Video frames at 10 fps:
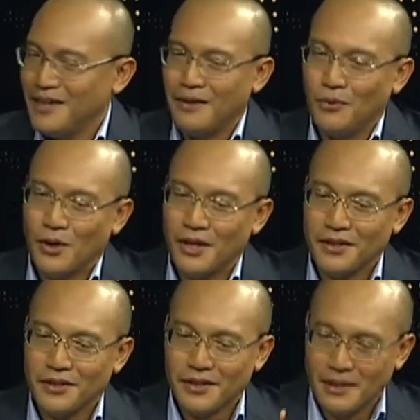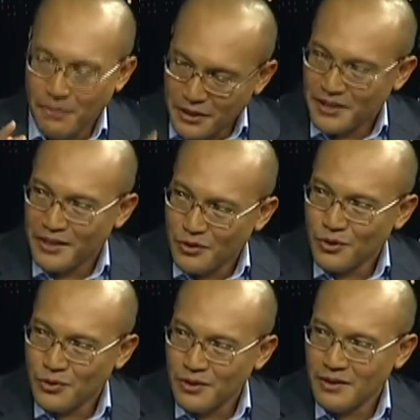Whilst the business as
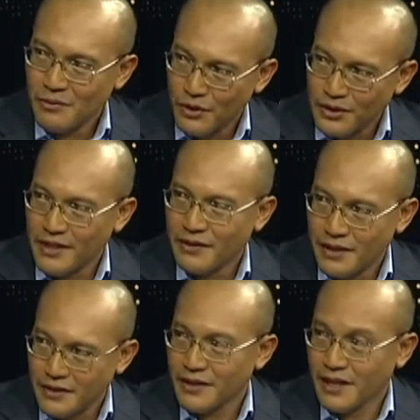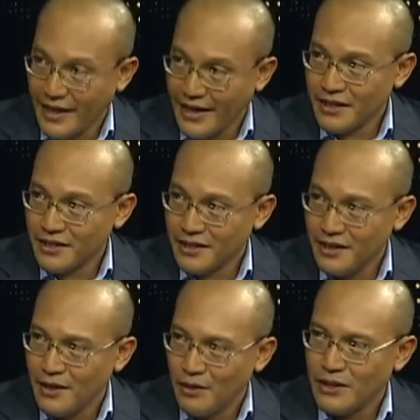usual will generate us the cash,
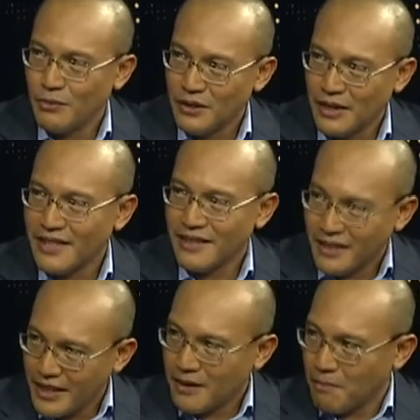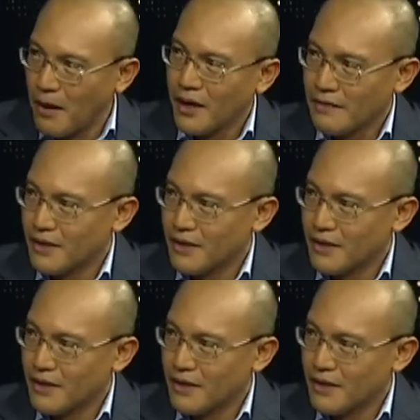which you can then take part of that